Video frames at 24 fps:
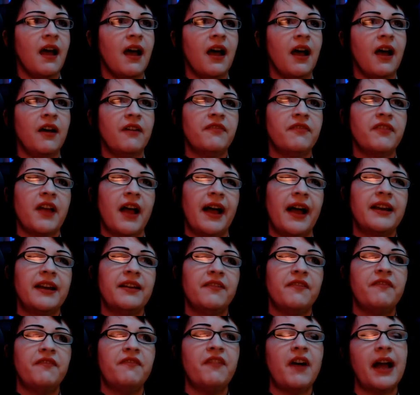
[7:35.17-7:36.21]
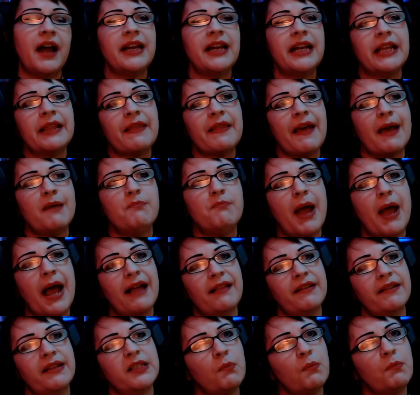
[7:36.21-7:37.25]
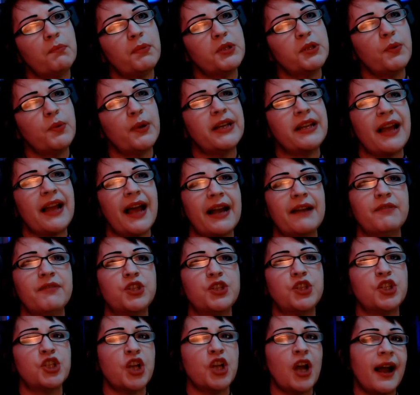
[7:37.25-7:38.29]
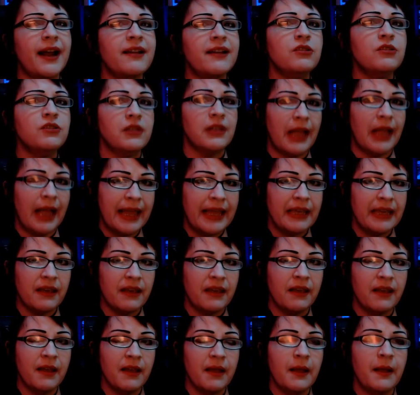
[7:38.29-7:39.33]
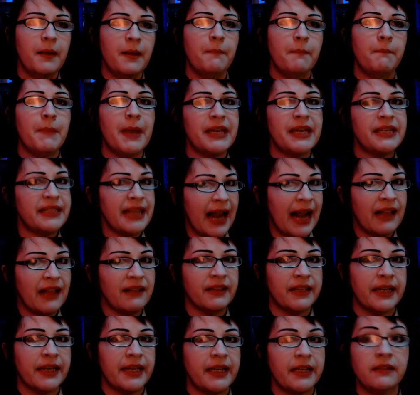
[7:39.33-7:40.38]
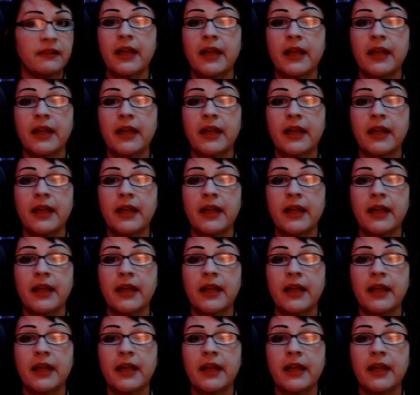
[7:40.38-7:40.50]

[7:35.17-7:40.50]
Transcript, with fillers: of kind of finding that balance between kind of a childlike mentality.